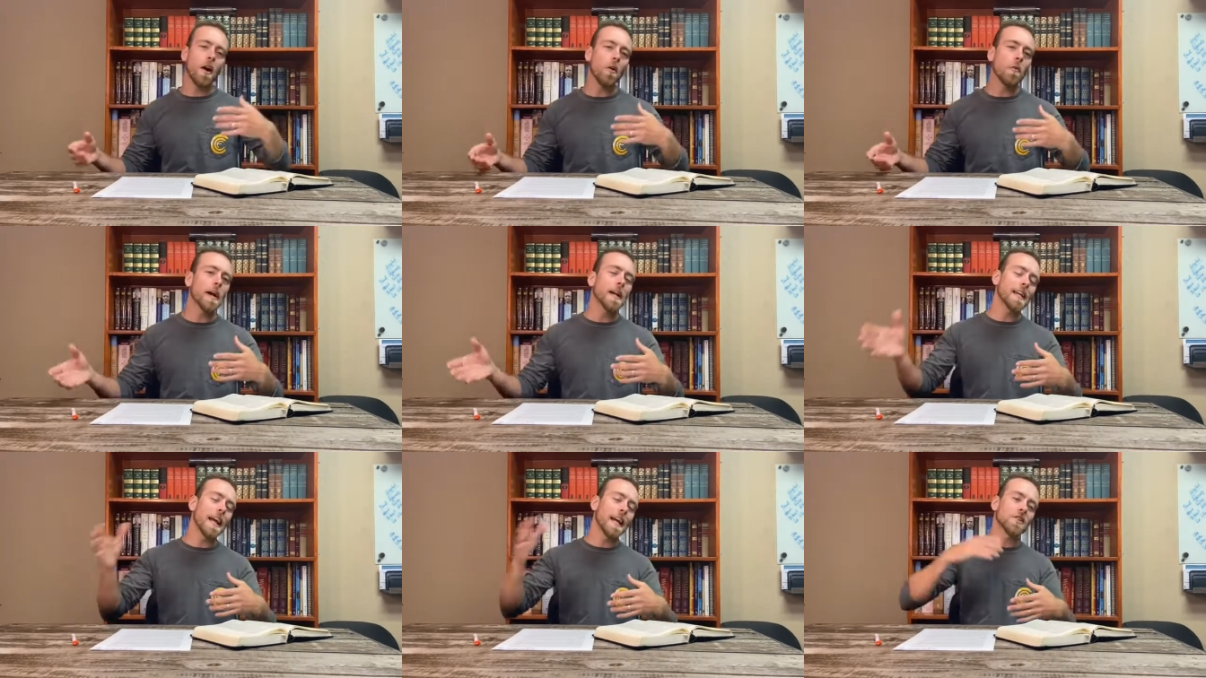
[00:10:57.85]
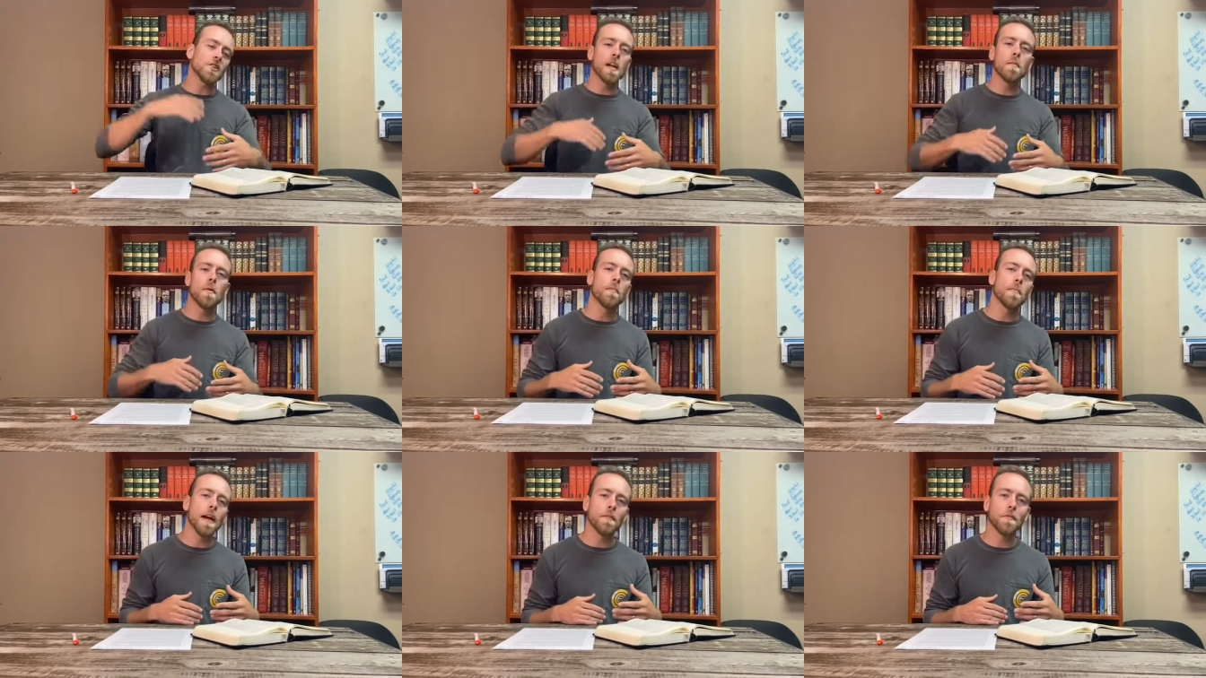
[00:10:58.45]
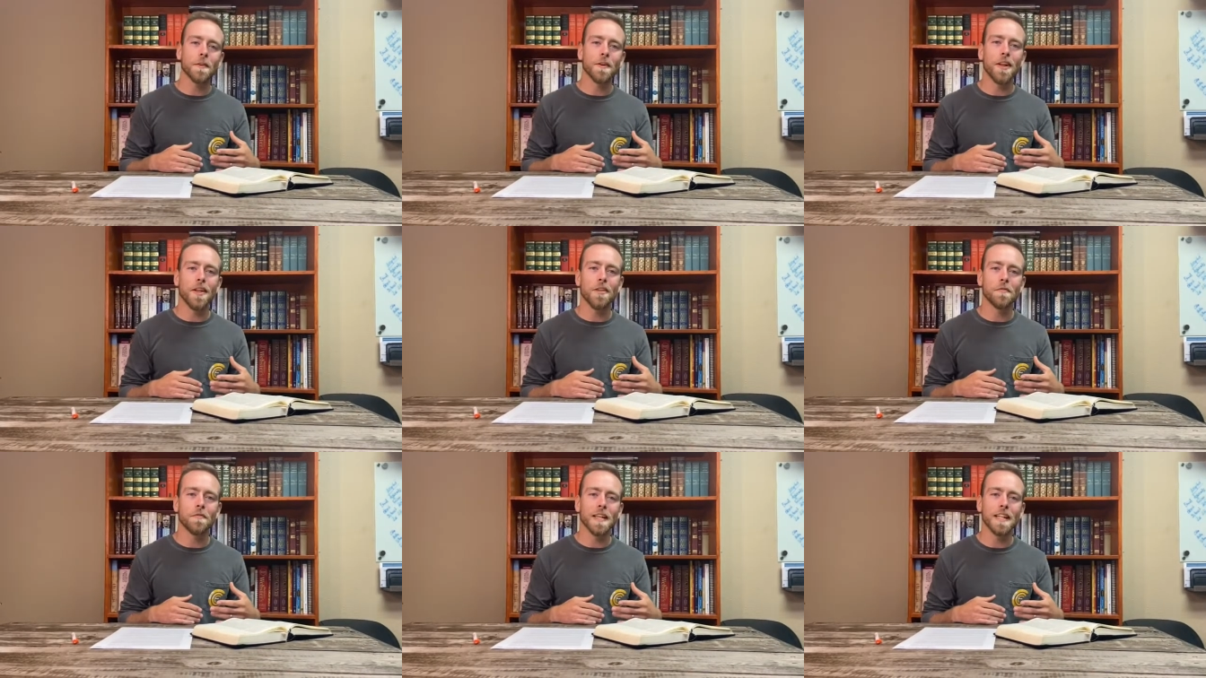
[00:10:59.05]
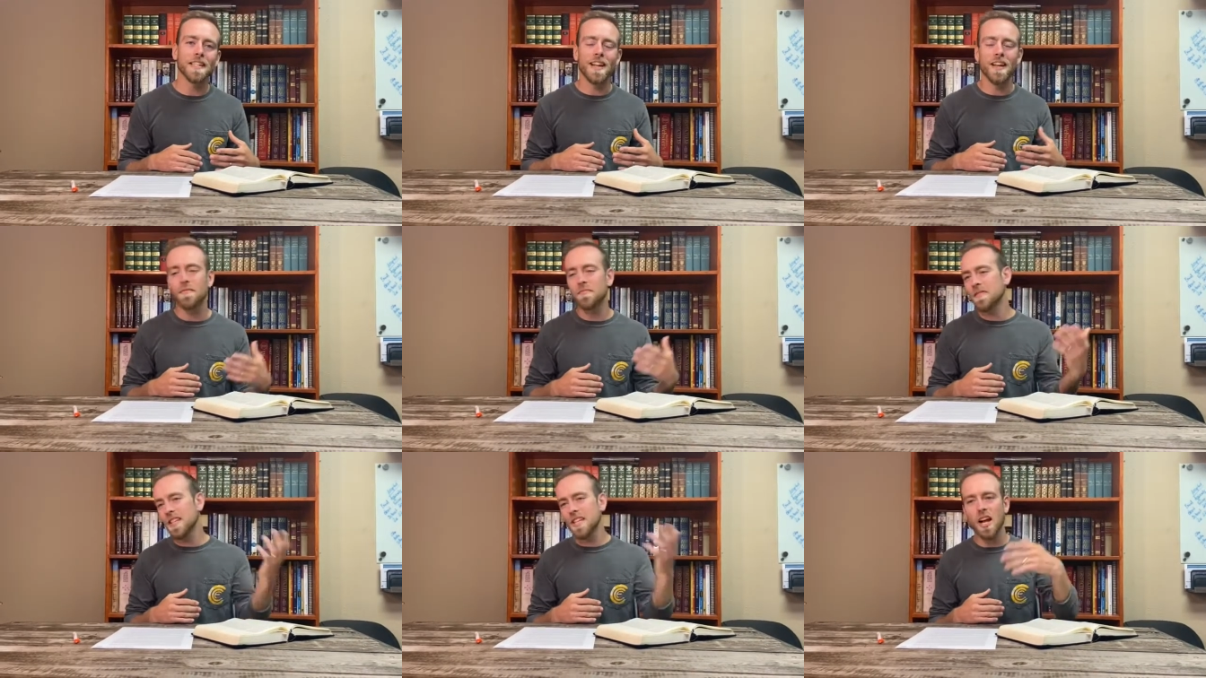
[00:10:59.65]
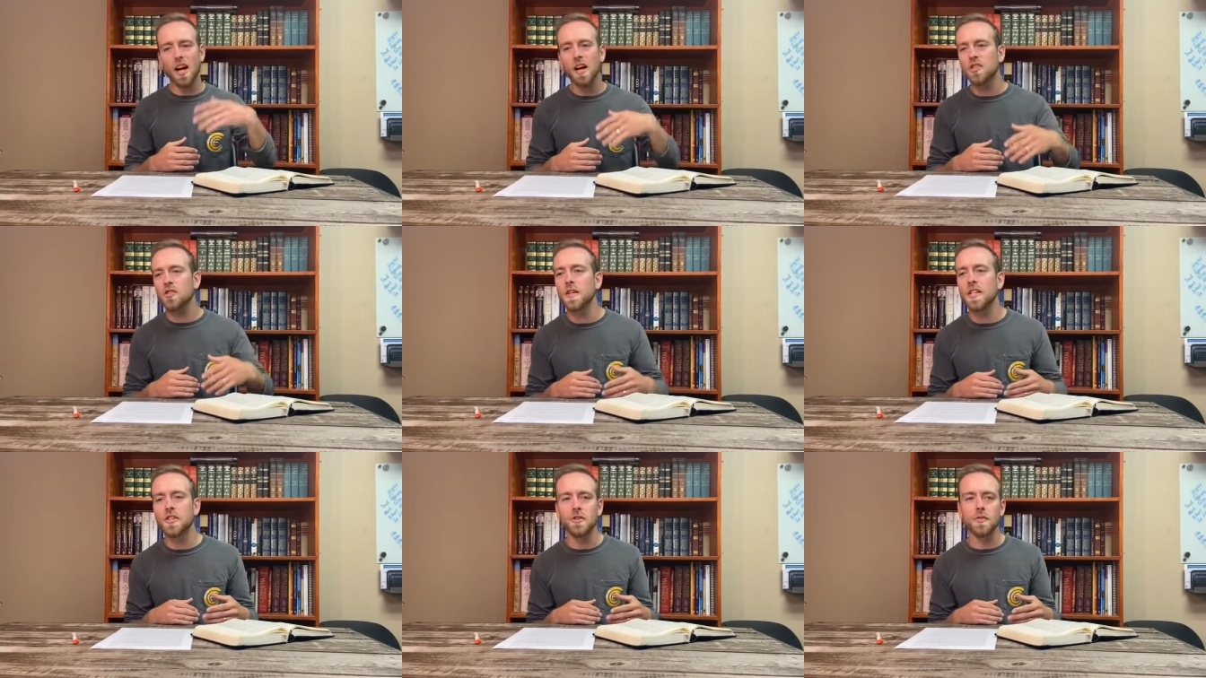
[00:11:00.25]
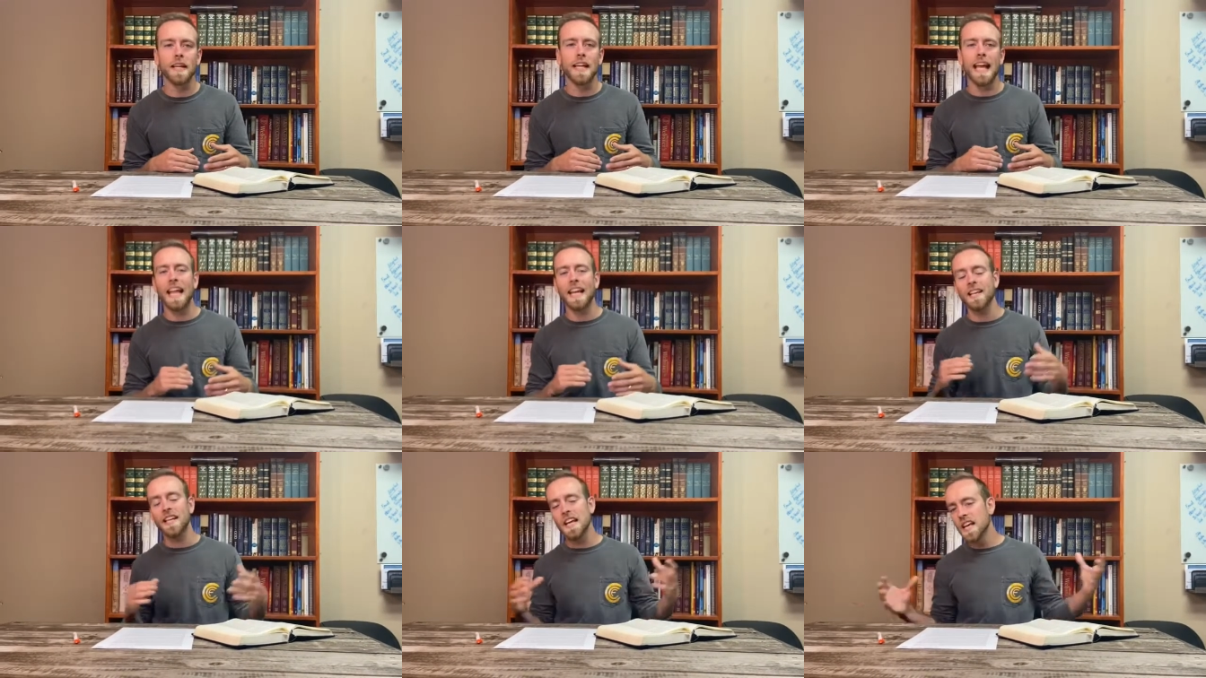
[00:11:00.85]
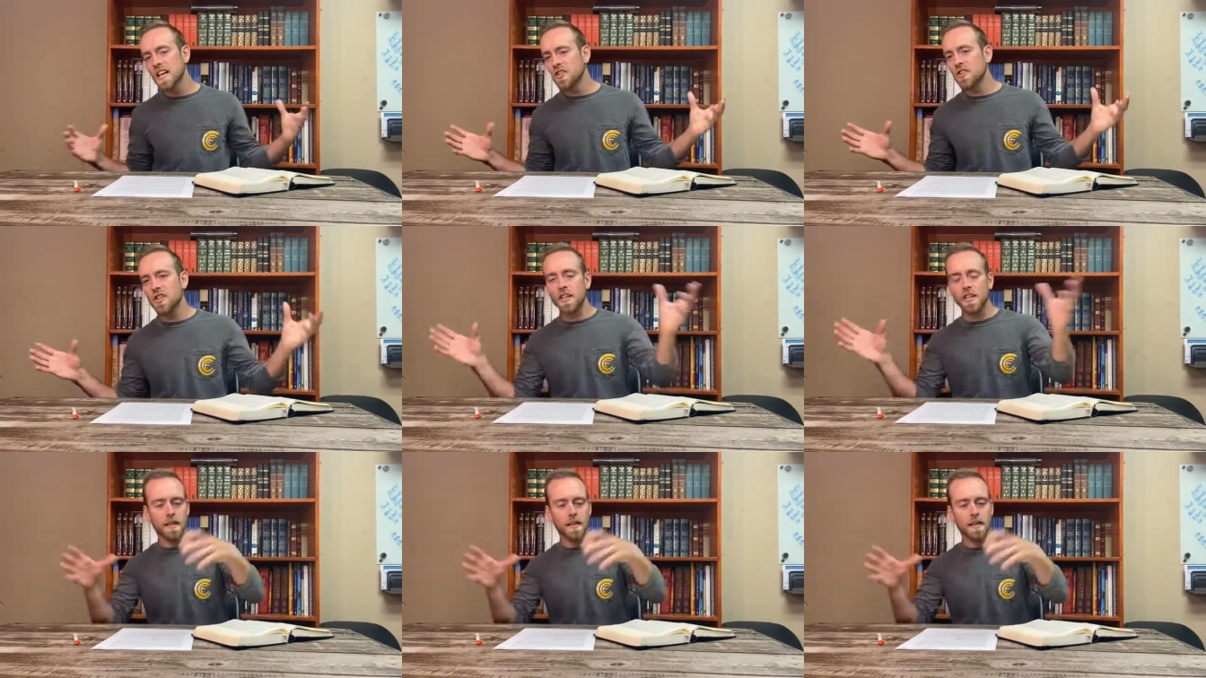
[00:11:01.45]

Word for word: all right yeah just come on back for another feast I'll you know I'll treat you again and she